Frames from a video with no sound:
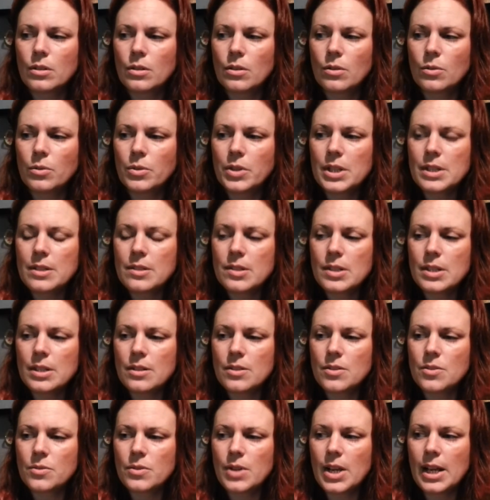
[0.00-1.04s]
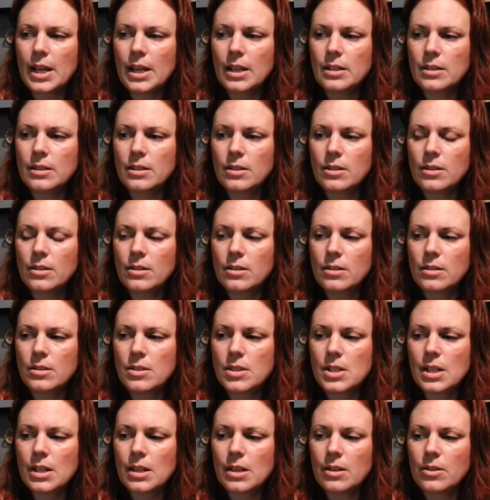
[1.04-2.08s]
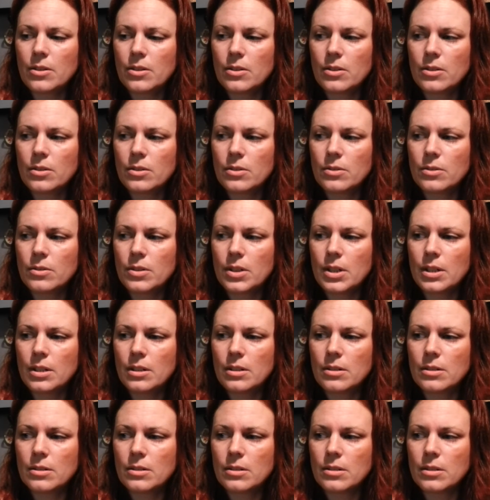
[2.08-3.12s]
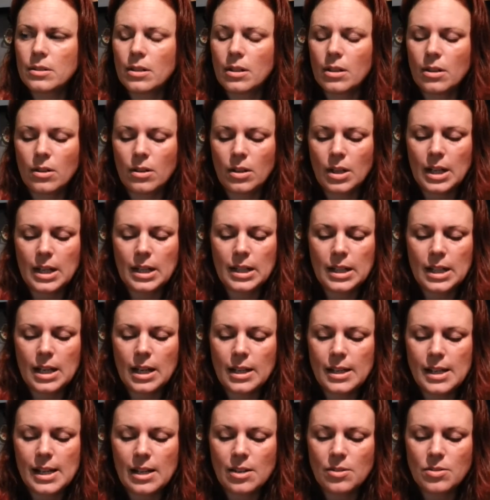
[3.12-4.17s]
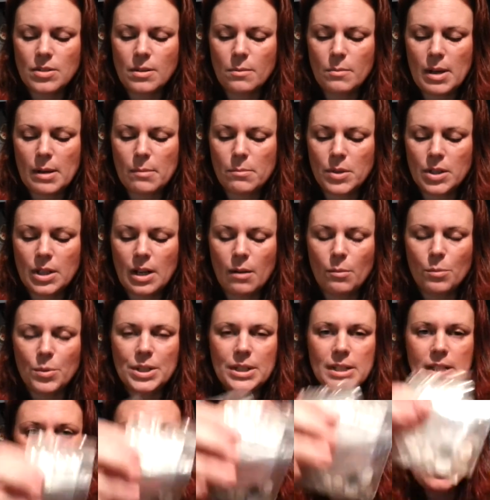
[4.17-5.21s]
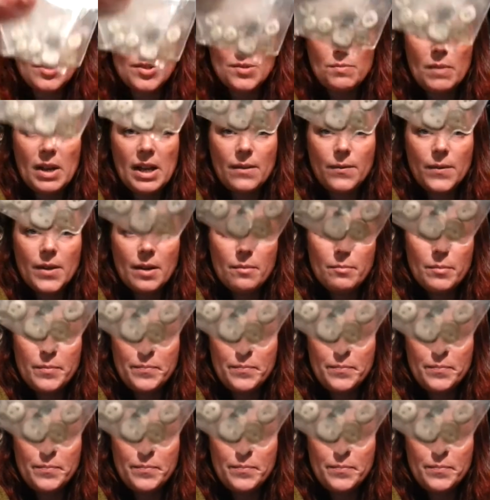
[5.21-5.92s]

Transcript: or is it reindeer? Oh, I can't remember now, but he has made them.